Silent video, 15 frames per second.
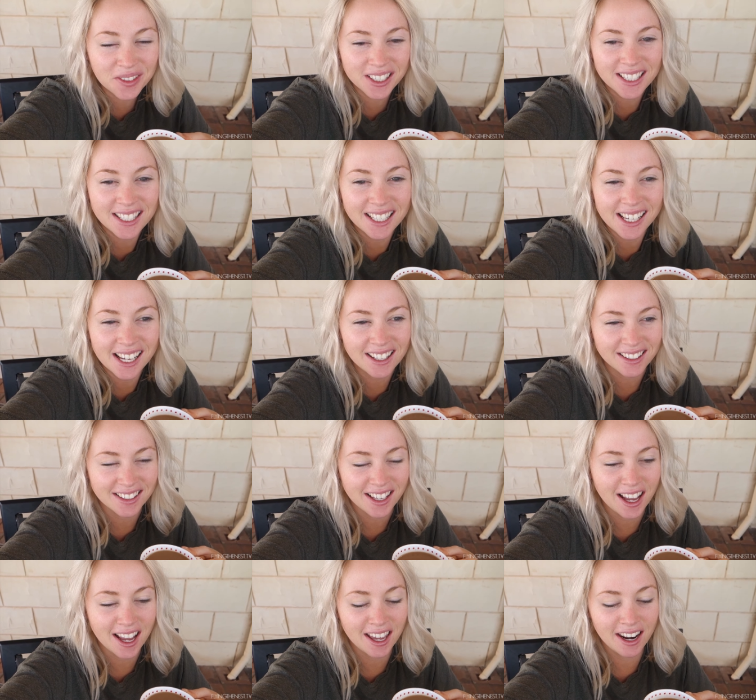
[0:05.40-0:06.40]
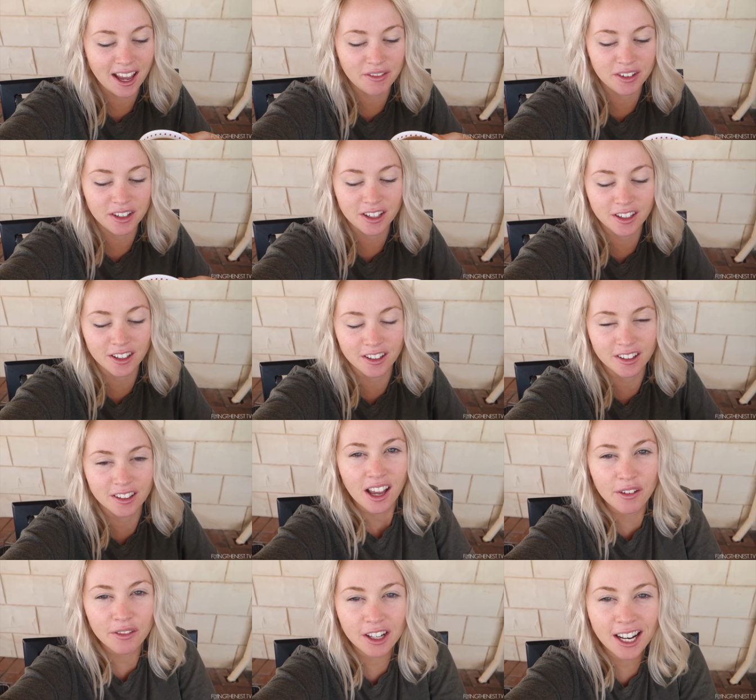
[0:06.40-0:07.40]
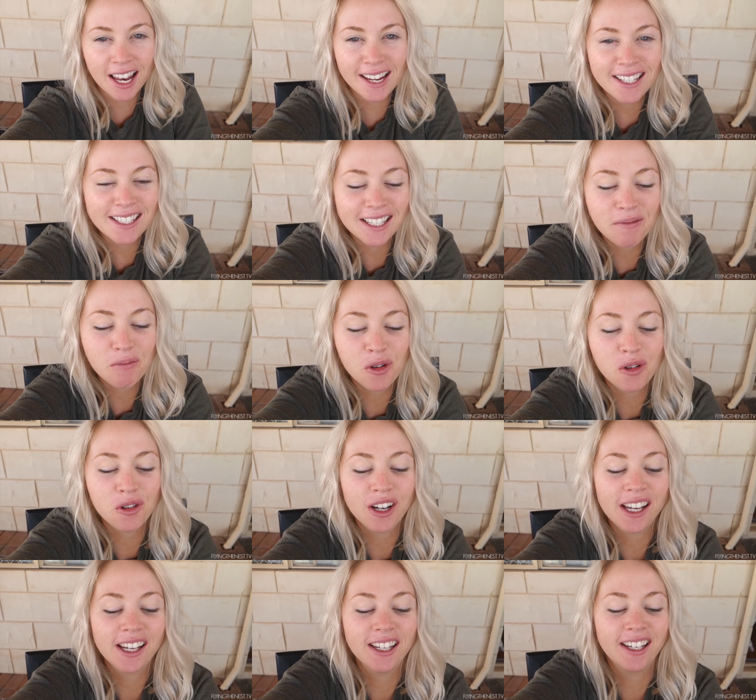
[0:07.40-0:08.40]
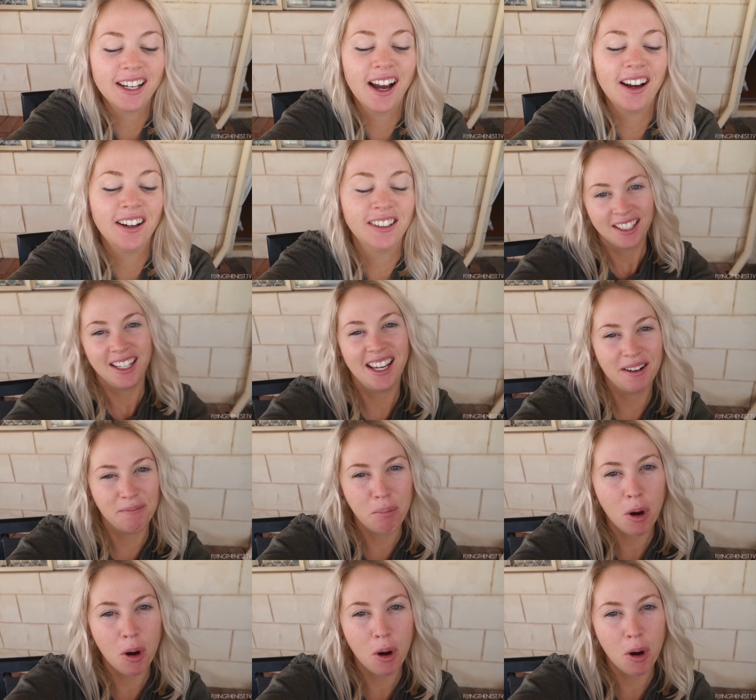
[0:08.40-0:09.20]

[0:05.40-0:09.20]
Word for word: we're just sitting outside having a having a lazy morning here in